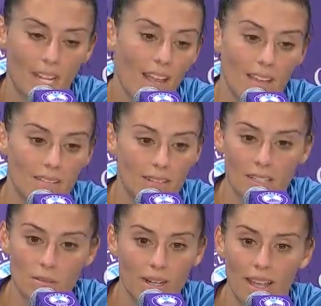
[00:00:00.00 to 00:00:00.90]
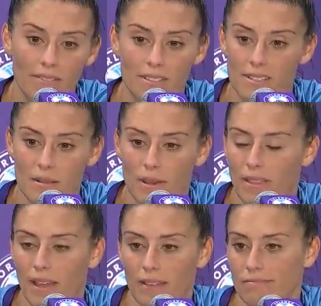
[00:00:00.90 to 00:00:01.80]
yeah, that's what I have to say
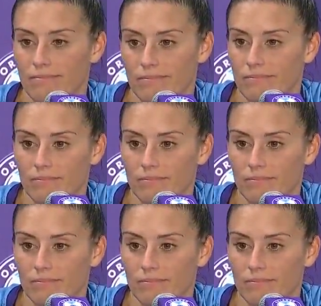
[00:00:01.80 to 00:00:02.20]
about that.